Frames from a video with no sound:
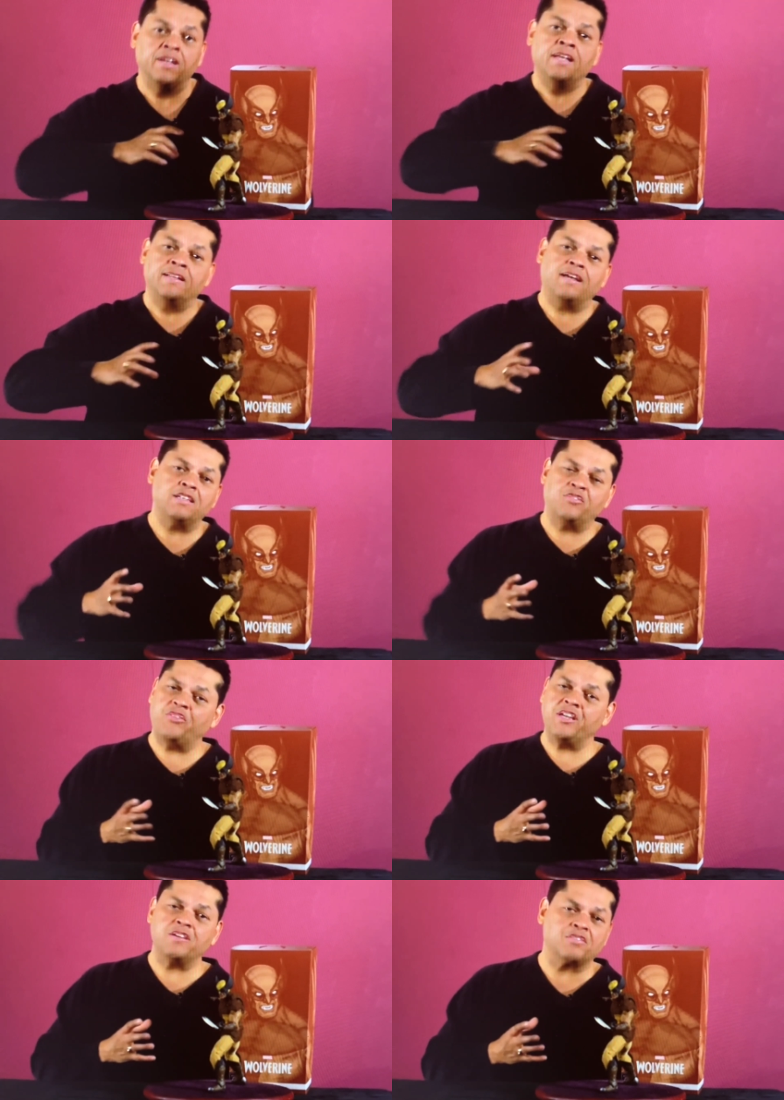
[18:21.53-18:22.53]
Now, this
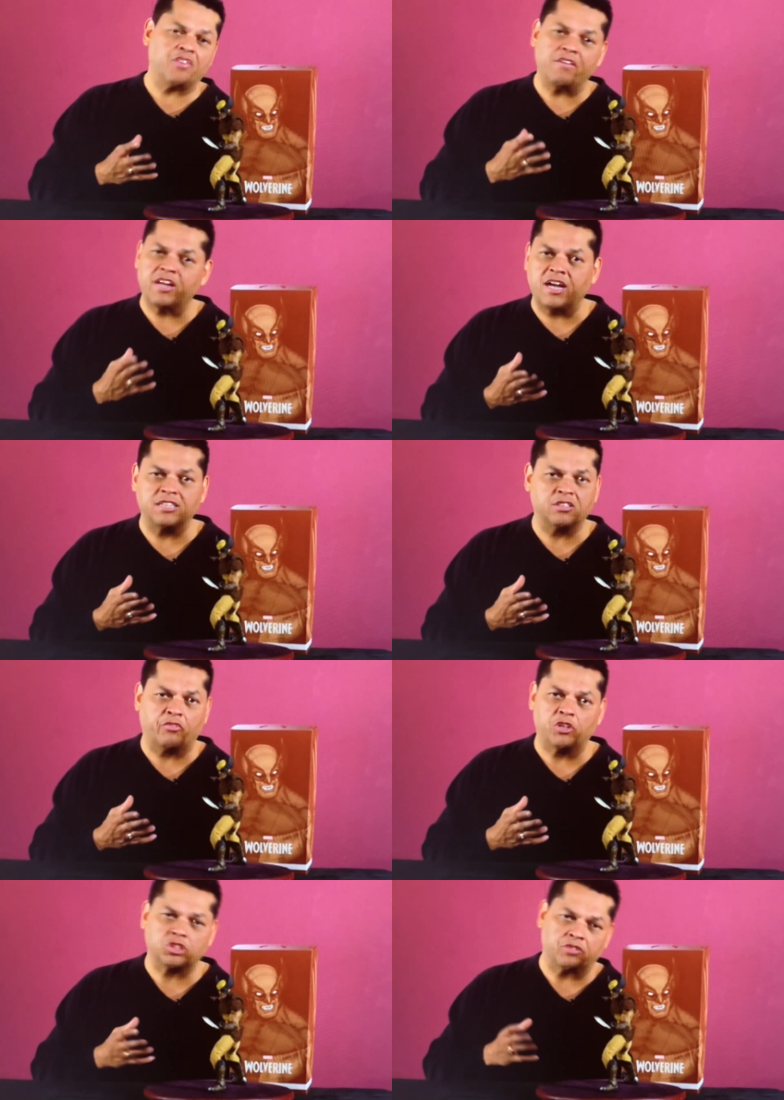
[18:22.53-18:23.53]
figure is very
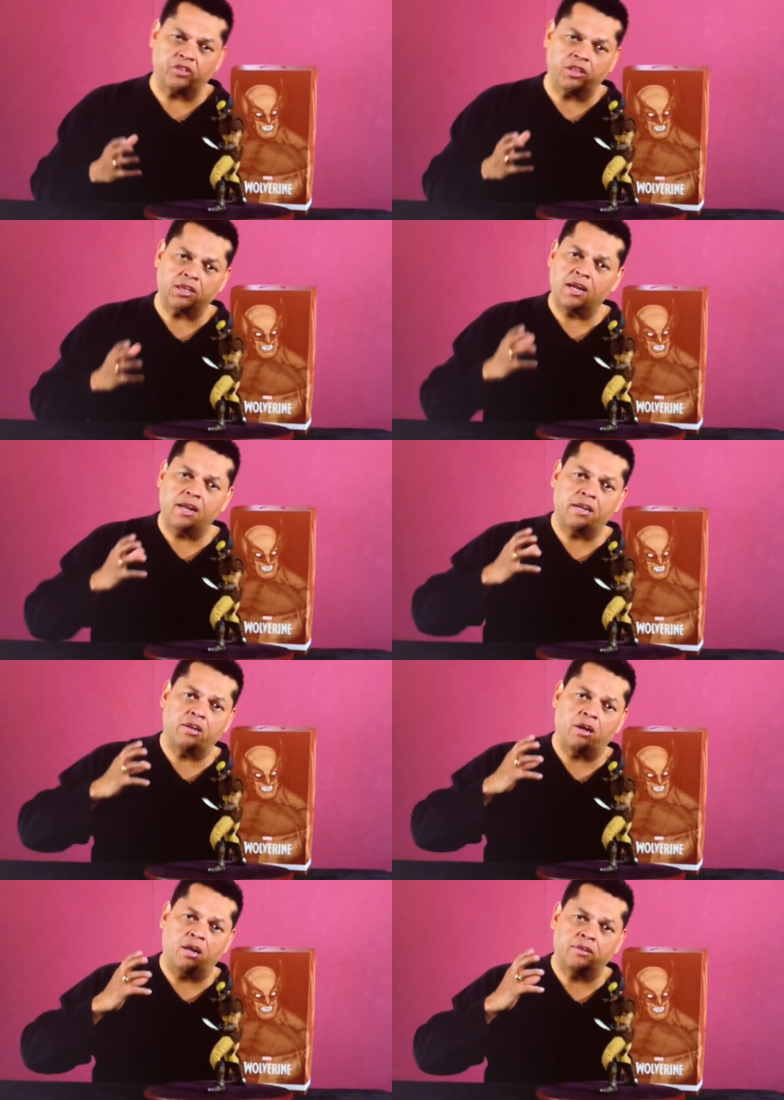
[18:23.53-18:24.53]
controversial. If you look on
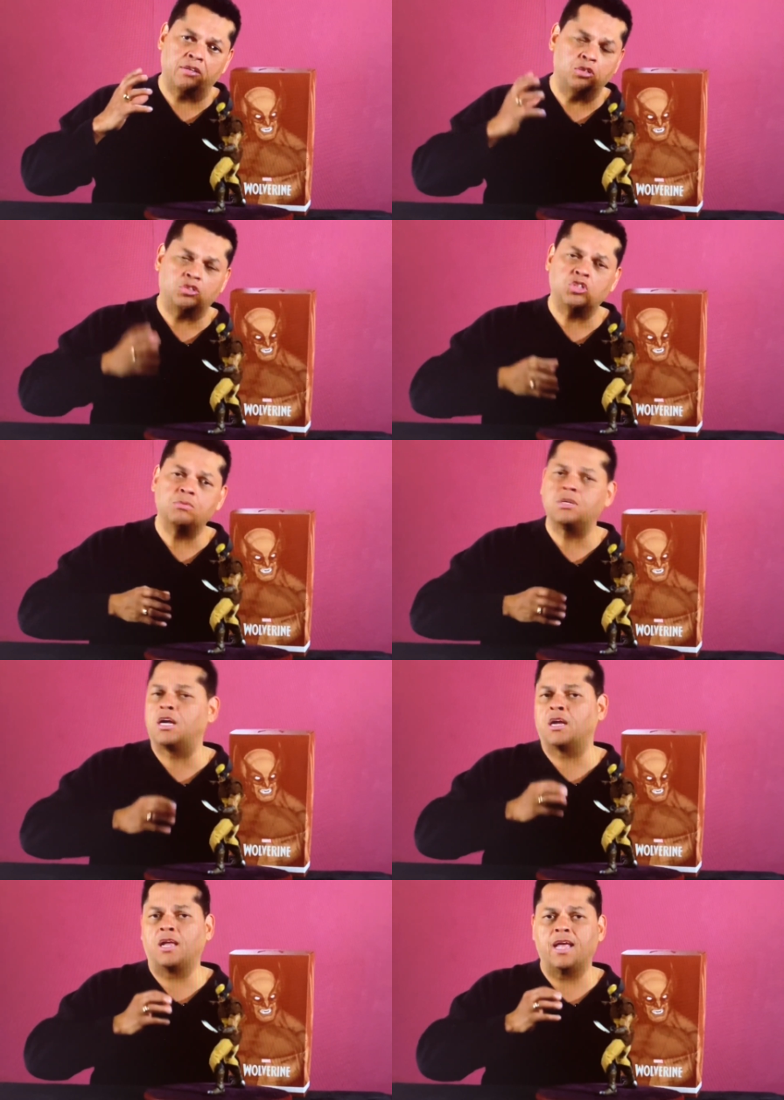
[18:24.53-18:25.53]
YouTube and
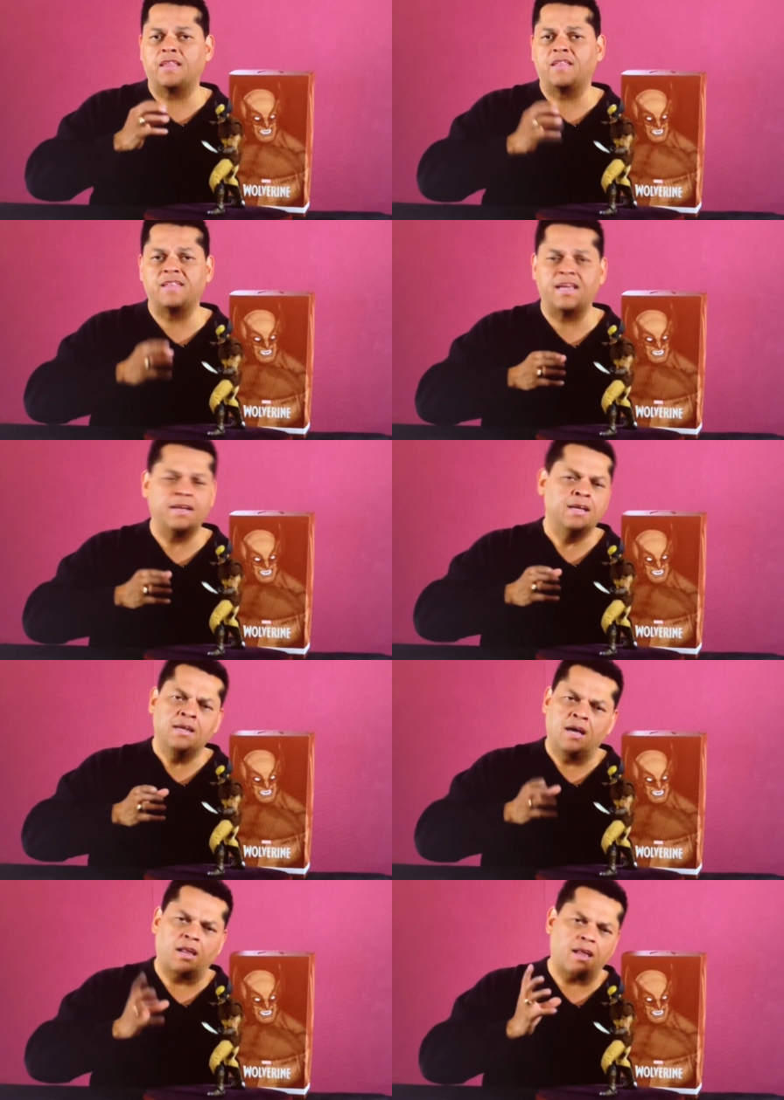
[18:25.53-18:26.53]
on a lot of the net,
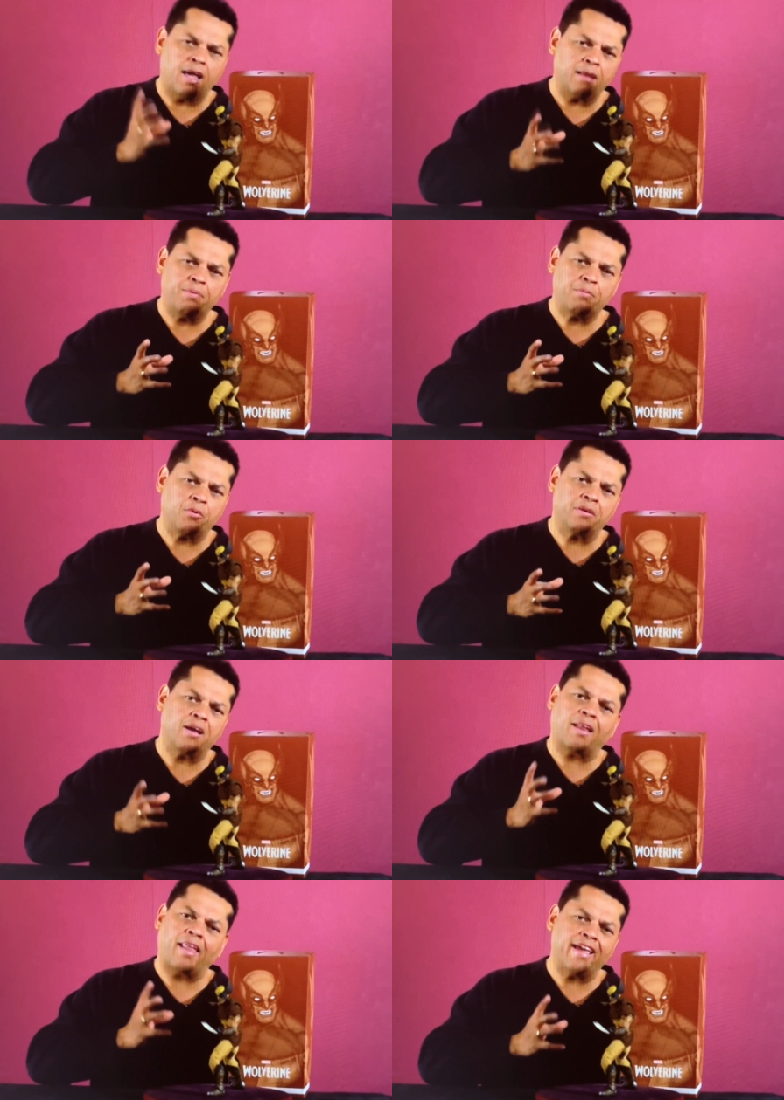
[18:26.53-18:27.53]
a lot of people are
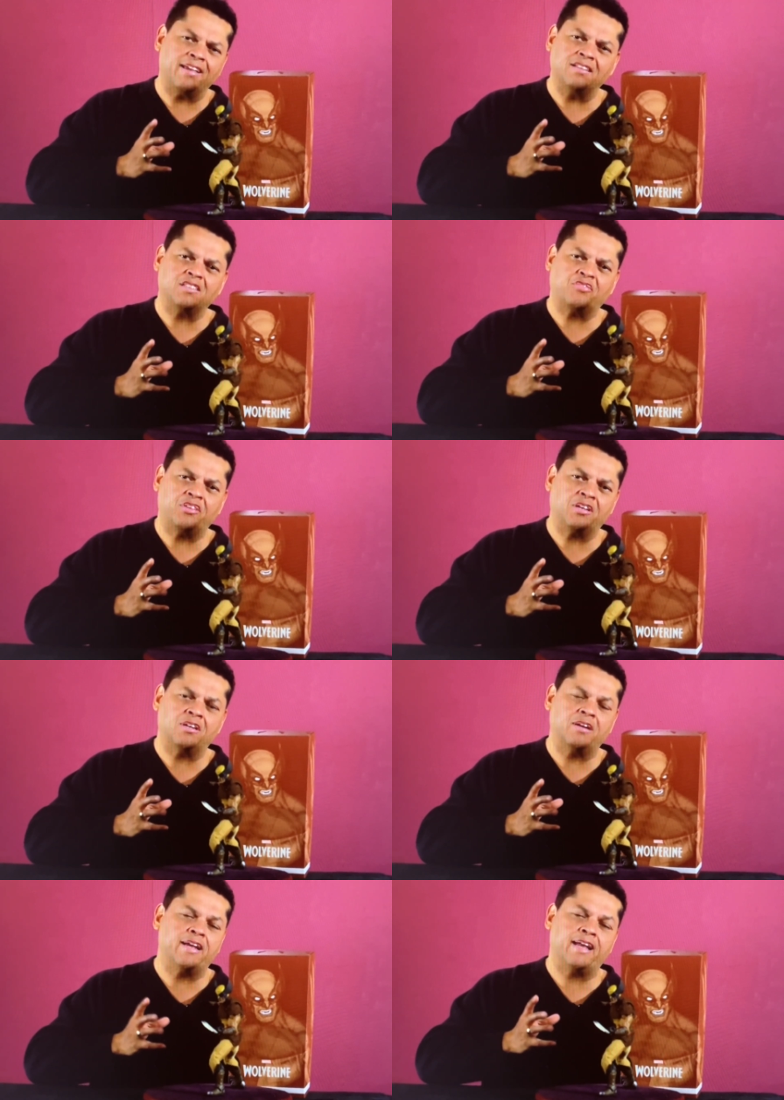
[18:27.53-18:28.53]
not liking this figure,
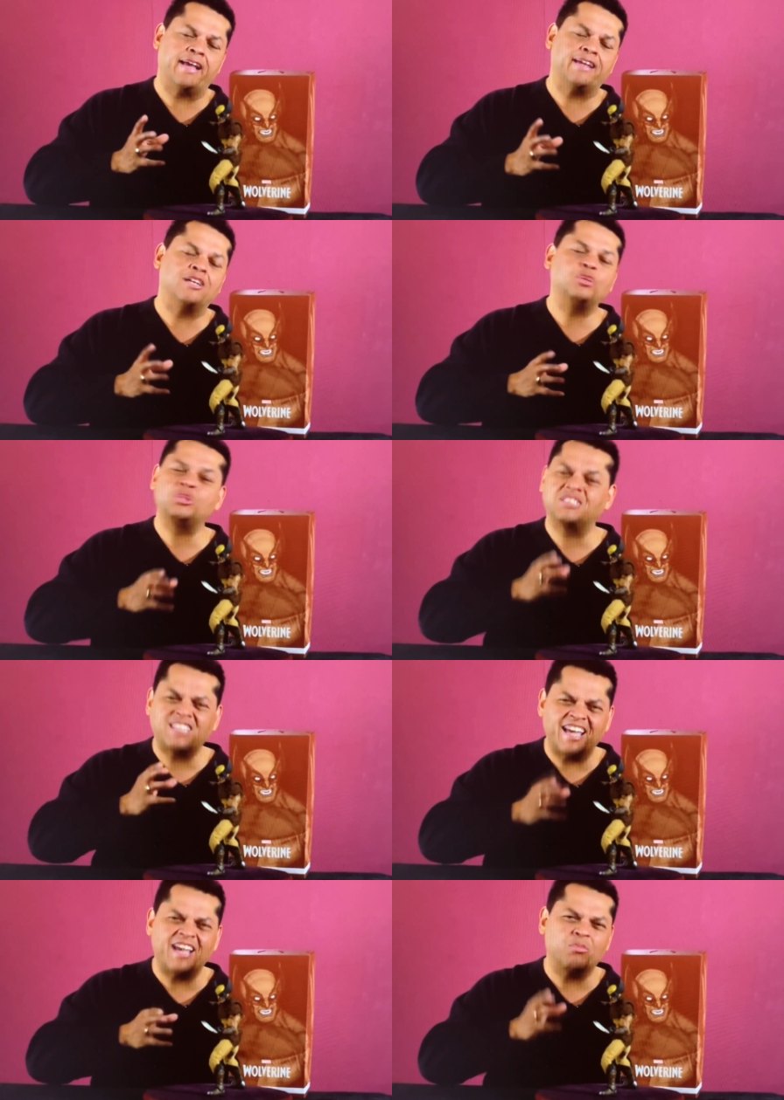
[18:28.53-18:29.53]
and I can
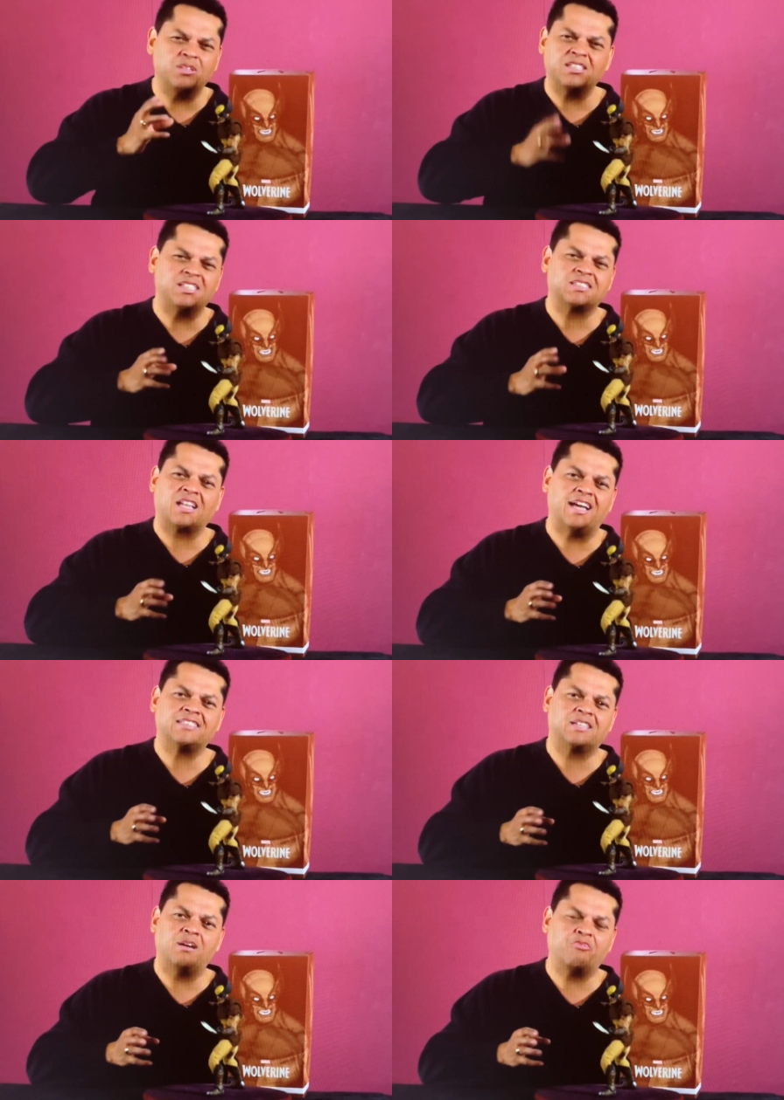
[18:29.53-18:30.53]
understand where the dislikes
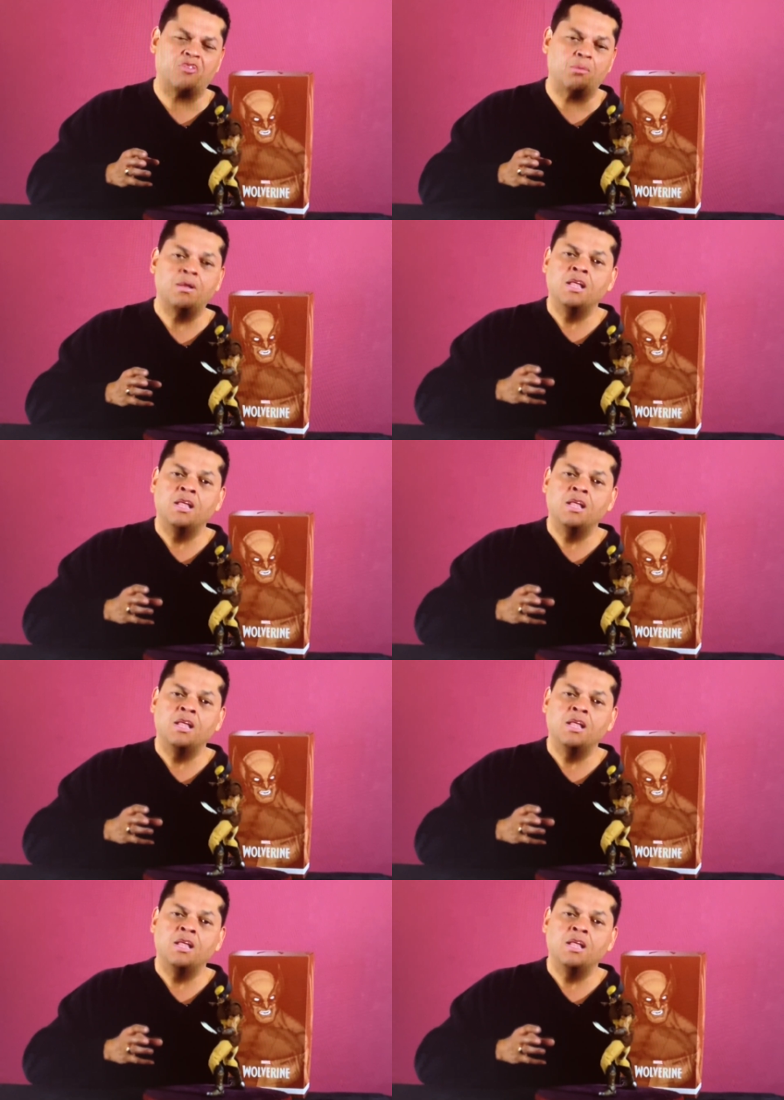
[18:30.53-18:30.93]
come from.